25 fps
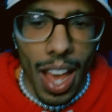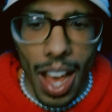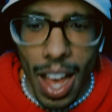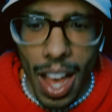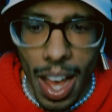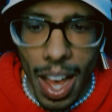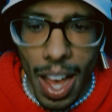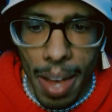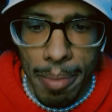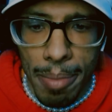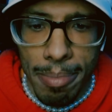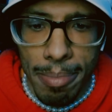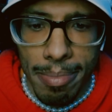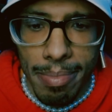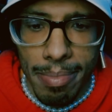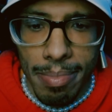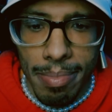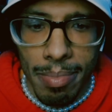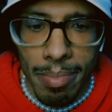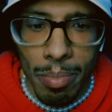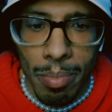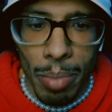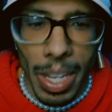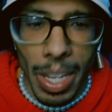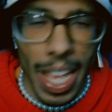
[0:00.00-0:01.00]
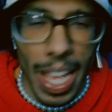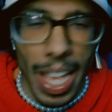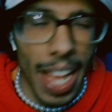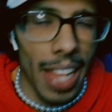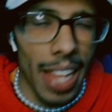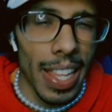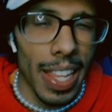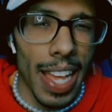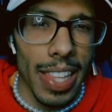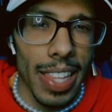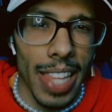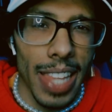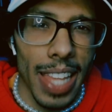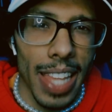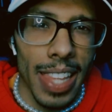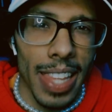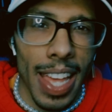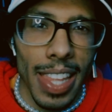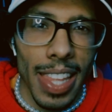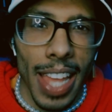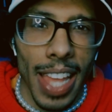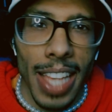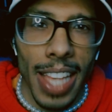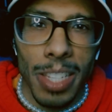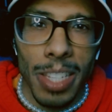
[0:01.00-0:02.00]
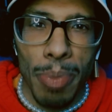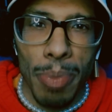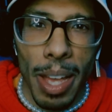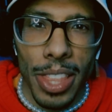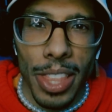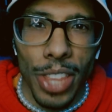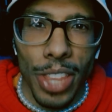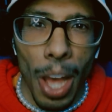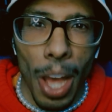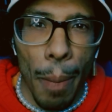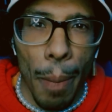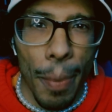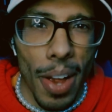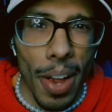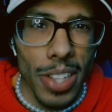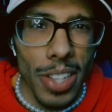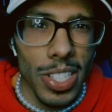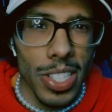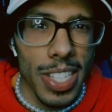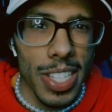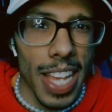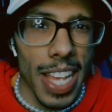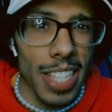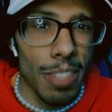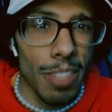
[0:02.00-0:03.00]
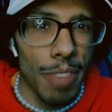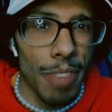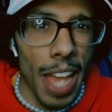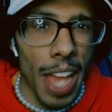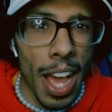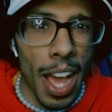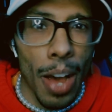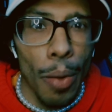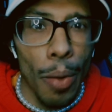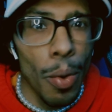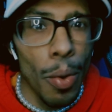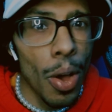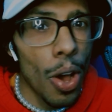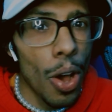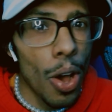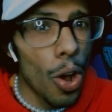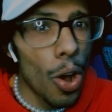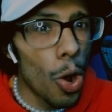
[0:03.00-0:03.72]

Um, but yeah, that, that, that that's my thought process as of now.